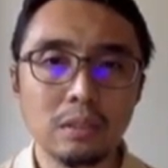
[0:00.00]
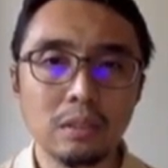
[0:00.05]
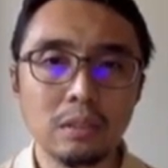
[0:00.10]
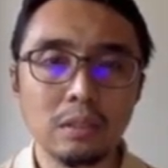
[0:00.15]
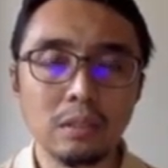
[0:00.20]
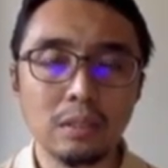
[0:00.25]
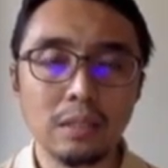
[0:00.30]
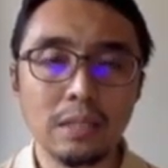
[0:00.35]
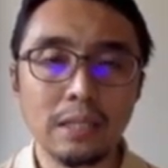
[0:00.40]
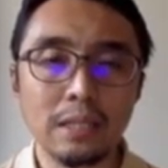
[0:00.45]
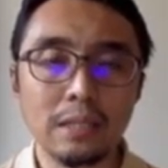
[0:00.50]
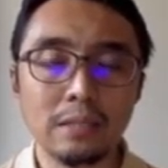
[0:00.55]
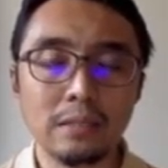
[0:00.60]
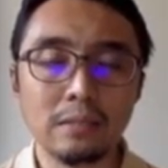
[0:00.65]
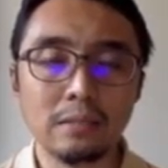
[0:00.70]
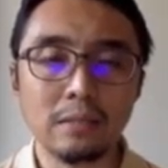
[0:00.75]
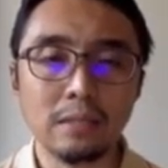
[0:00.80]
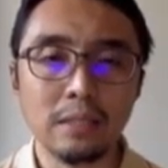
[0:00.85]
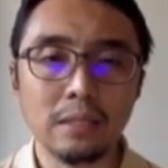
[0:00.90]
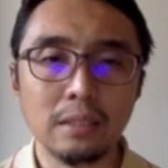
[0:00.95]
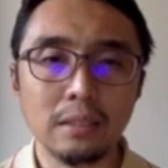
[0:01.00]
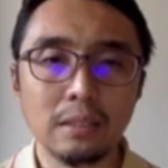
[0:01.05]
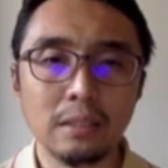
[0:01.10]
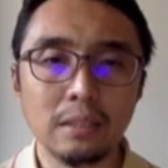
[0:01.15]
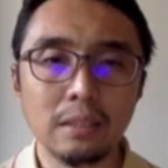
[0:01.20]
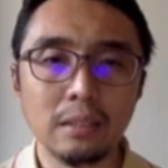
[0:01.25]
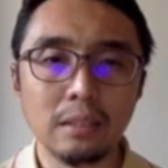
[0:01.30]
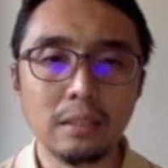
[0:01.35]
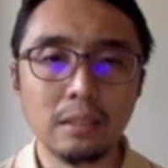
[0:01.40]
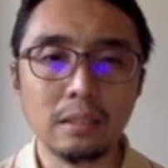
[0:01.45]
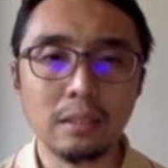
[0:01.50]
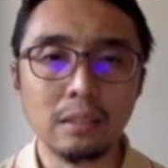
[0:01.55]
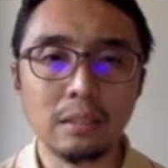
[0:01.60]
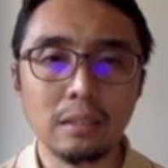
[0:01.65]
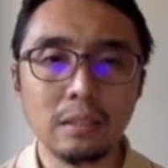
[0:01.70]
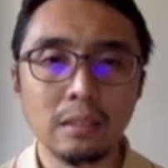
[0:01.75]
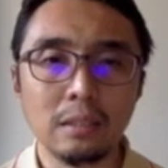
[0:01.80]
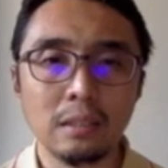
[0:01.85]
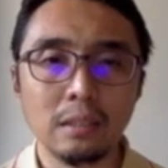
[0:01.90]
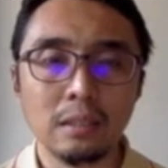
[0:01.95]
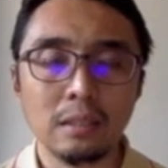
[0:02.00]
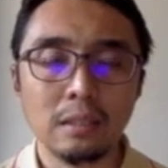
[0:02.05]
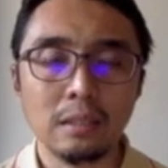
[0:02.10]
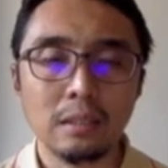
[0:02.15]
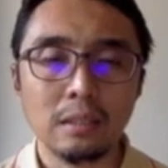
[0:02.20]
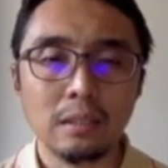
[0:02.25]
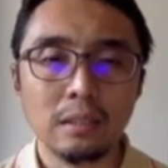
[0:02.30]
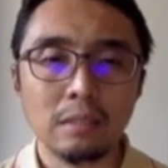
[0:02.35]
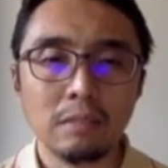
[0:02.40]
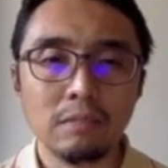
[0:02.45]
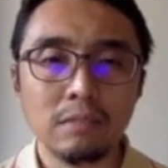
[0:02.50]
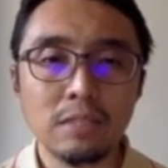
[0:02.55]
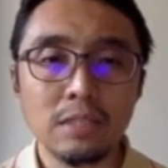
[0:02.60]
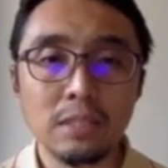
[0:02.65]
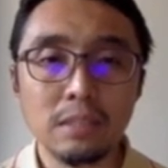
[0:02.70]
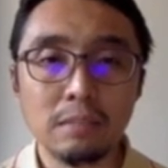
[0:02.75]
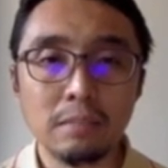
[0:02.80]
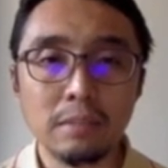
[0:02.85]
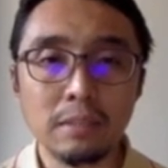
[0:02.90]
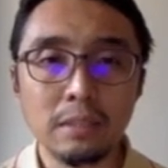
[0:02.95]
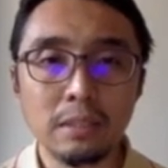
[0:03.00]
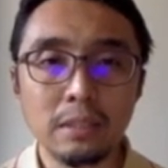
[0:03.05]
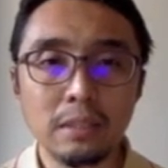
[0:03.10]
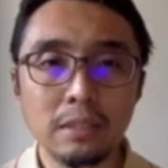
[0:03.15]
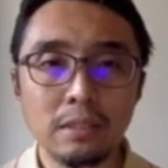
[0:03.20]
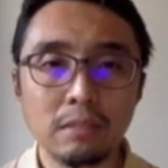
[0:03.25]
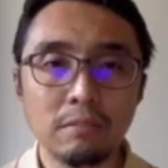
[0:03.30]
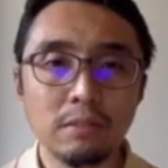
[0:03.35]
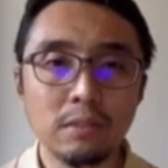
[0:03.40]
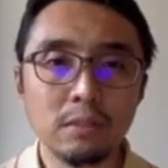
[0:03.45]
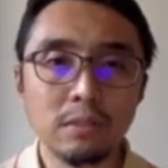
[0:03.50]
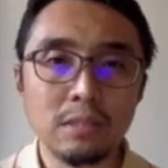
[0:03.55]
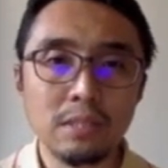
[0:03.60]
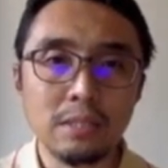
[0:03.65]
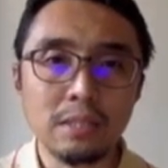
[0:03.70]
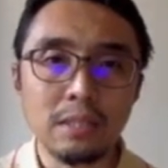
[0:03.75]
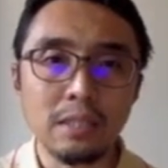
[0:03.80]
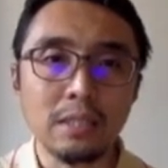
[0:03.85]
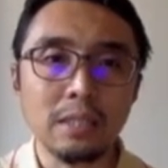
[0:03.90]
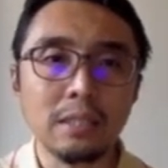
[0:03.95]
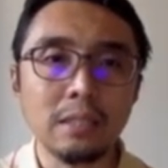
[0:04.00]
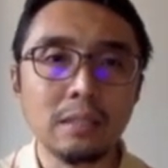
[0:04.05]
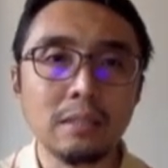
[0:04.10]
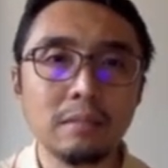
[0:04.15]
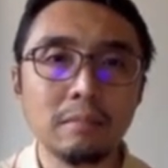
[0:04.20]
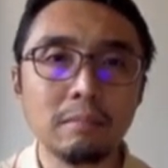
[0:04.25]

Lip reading: illustrate the feasibility of your design